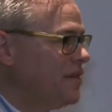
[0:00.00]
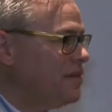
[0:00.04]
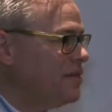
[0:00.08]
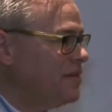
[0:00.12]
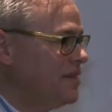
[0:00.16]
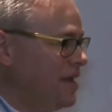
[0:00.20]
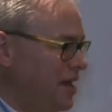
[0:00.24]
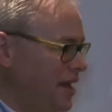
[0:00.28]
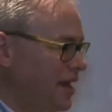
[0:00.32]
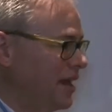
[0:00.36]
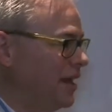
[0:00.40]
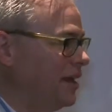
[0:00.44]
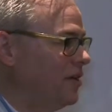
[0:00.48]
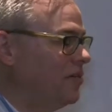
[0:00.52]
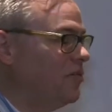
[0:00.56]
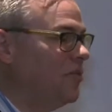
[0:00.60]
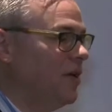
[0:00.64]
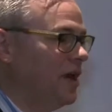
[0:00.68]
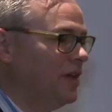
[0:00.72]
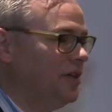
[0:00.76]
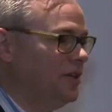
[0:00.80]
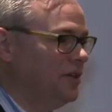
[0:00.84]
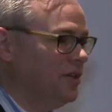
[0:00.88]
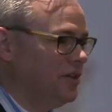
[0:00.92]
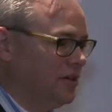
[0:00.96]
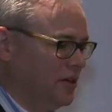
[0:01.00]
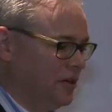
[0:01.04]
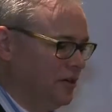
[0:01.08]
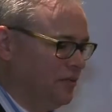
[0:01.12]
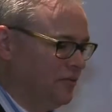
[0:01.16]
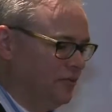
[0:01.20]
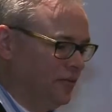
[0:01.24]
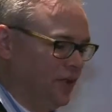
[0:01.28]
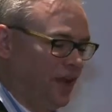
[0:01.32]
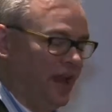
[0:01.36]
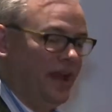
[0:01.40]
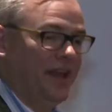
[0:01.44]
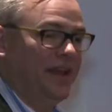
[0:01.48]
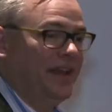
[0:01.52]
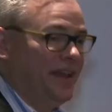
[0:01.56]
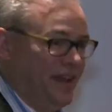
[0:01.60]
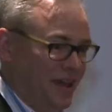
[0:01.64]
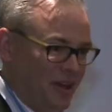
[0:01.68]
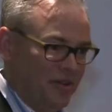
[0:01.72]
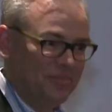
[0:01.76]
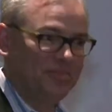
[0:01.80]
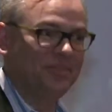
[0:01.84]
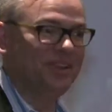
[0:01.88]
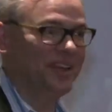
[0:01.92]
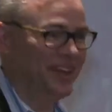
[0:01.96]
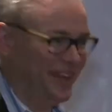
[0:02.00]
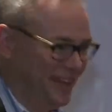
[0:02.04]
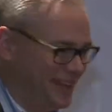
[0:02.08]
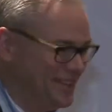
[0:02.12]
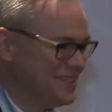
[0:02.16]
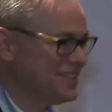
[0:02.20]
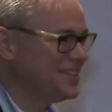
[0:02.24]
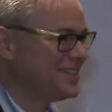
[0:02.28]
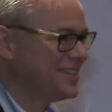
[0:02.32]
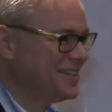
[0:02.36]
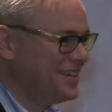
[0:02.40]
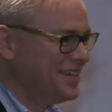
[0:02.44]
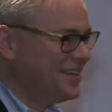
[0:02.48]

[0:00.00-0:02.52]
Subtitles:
thing when you're flying airplanes